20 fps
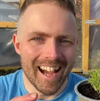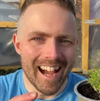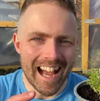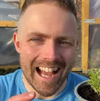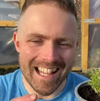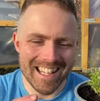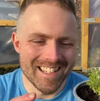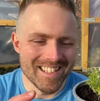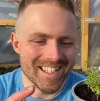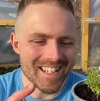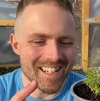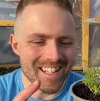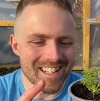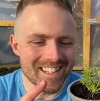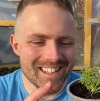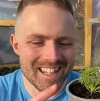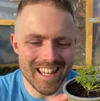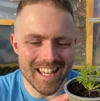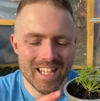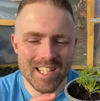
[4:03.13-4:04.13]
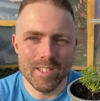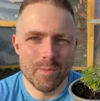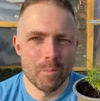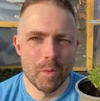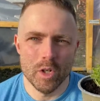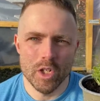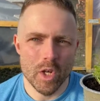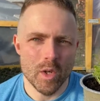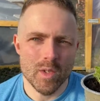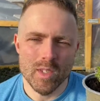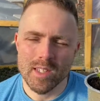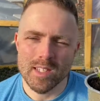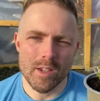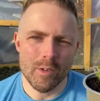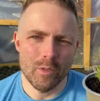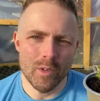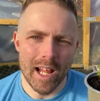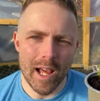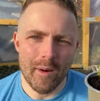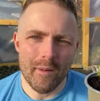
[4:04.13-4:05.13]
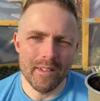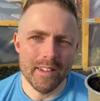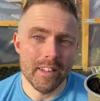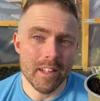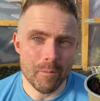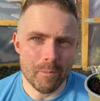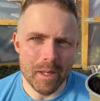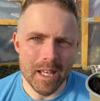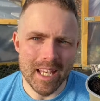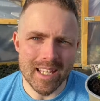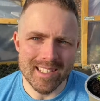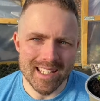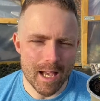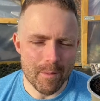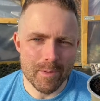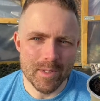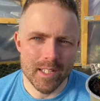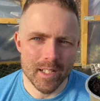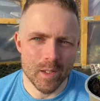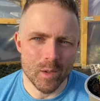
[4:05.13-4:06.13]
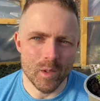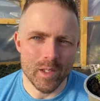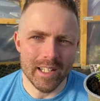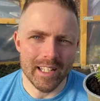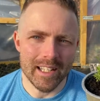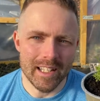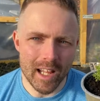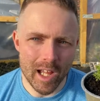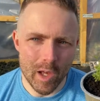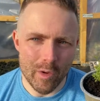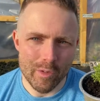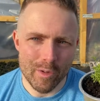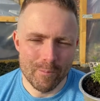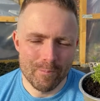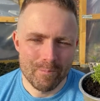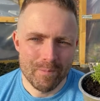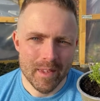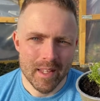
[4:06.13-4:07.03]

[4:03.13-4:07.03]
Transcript: And this produces a flower that the bees absolutely love.